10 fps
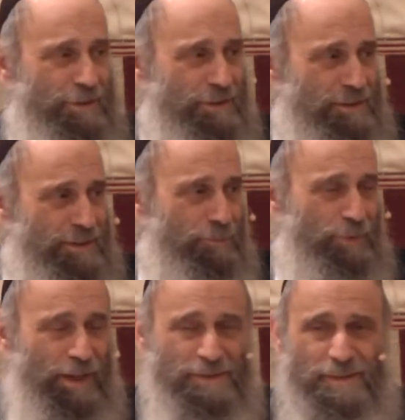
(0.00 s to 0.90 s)
he is and how
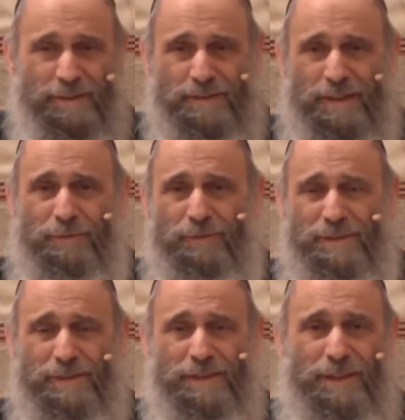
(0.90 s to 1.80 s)
pious he is, how
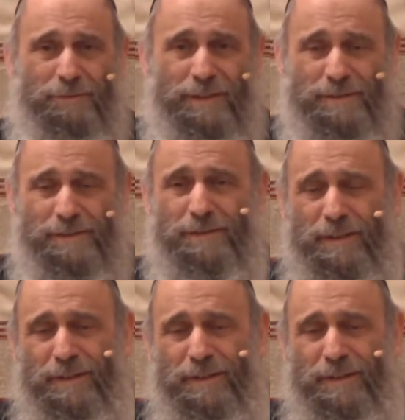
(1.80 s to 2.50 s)
sincere he is.